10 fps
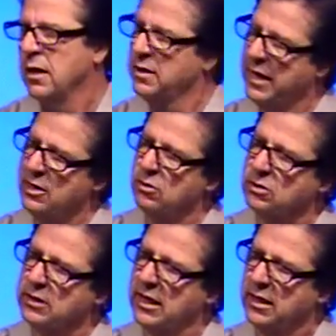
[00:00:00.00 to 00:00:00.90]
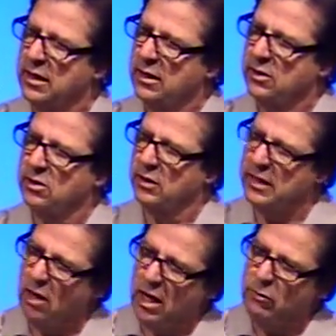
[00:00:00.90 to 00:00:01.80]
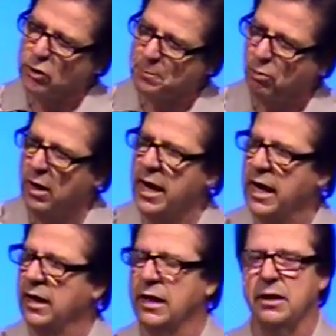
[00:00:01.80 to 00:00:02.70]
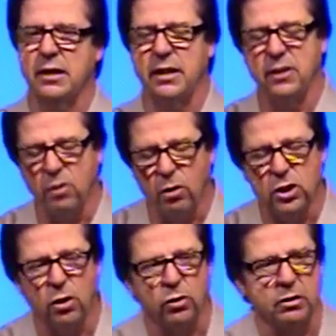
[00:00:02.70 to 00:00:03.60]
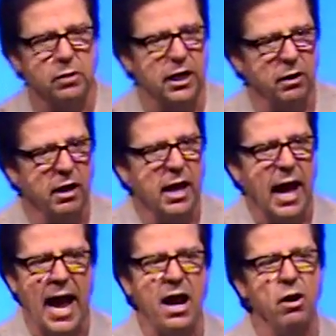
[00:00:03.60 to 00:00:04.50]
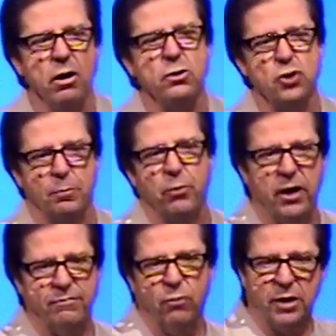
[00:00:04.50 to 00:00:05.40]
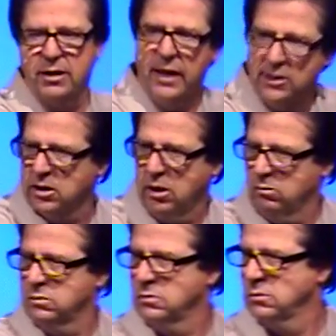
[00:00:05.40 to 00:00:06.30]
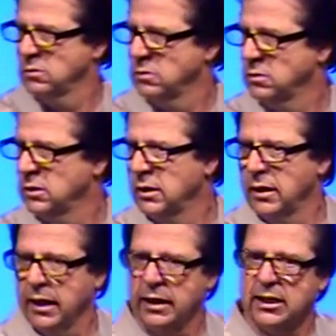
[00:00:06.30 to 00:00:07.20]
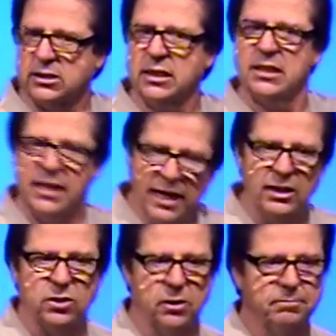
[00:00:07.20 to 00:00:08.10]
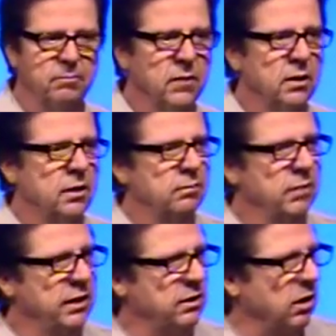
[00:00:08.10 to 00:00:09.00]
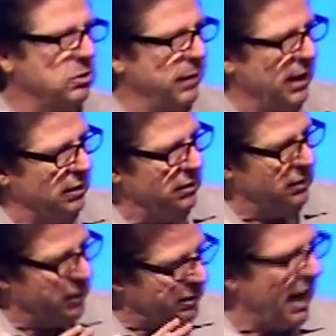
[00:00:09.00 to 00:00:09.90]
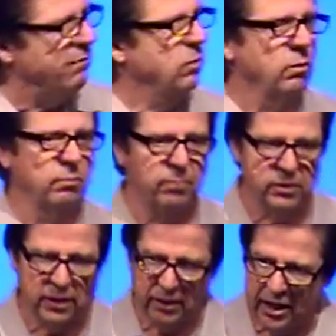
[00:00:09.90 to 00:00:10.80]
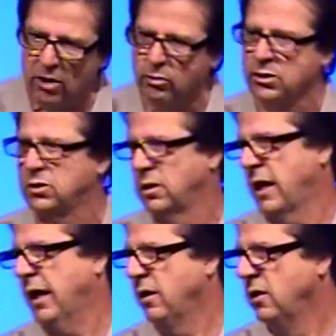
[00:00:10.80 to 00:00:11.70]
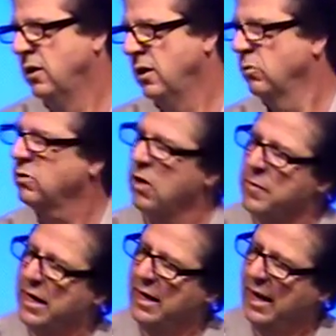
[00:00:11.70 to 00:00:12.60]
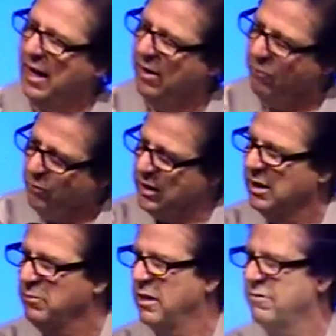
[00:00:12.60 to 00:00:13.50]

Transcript: Daniel said, you know, he, he was praying, and, and the Lord told him later, I heard your prayer 40 days ago, and I sent the answer. But he talks about how the devil was a hindrance to that. We'll talk about how we can be